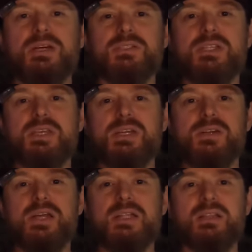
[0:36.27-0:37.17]
onto the
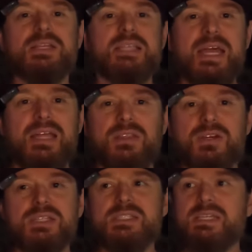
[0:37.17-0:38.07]
internet unless I had their
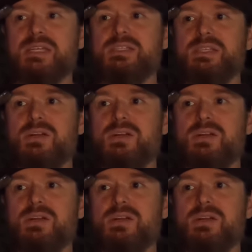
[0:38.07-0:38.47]
consent.